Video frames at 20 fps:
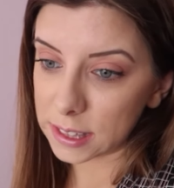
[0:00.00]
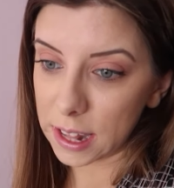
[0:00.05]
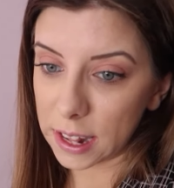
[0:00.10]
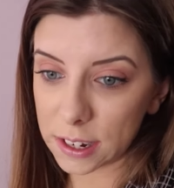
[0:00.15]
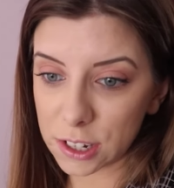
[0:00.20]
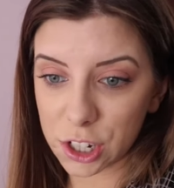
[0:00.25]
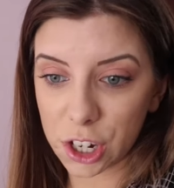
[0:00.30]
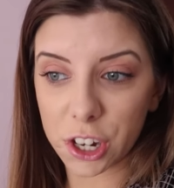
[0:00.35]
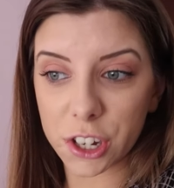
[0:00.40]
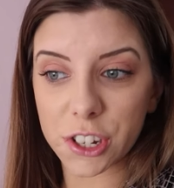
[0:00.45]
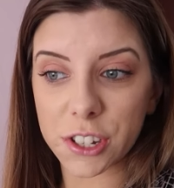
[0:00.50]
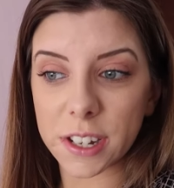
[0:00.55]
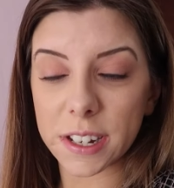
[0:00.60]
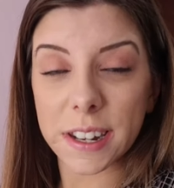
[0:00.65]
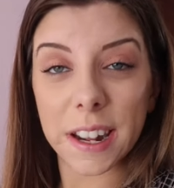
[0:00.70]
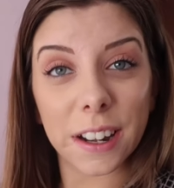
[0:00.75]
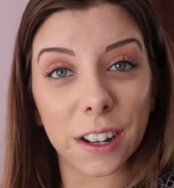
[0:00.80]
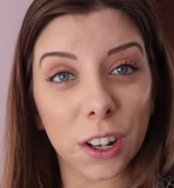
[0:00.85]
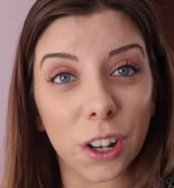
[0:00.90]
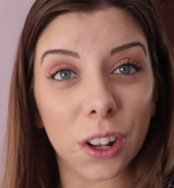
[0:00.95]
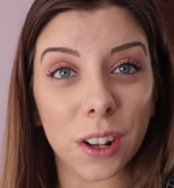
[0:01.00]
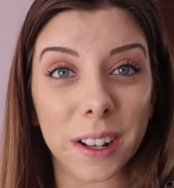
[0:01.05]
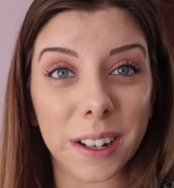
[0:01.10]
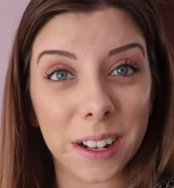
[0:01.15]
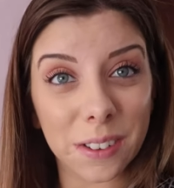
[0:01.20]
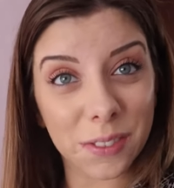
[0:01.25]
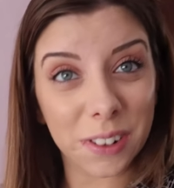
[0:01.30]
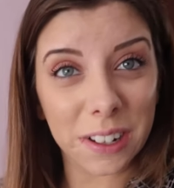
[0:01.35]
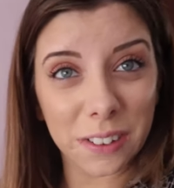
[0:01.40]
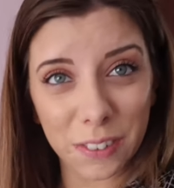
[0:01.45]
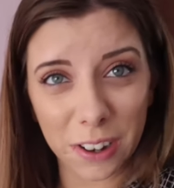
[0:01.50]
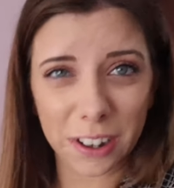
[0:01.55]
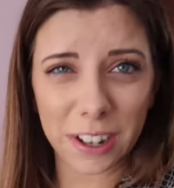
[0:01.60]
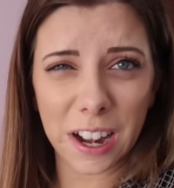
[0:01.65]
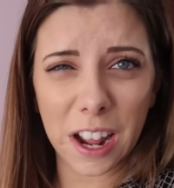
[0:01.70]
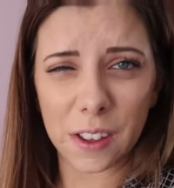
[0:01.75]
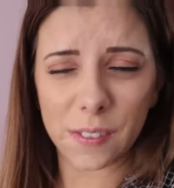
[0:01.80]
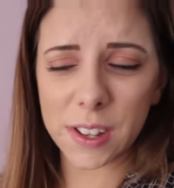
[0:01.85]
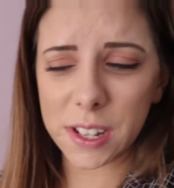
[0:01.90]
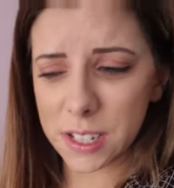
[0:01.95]
then church is at 10 o'clock and I've been very
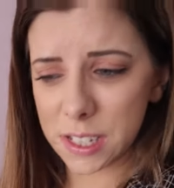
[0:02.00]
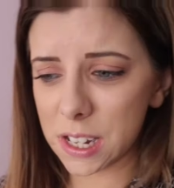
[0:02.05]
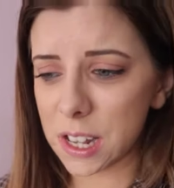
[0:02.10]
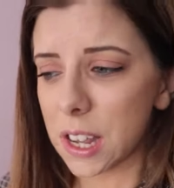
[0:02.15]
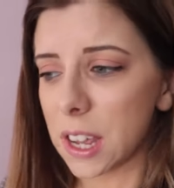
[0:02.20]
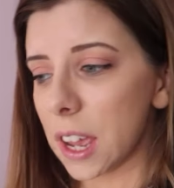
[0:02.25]
nervous.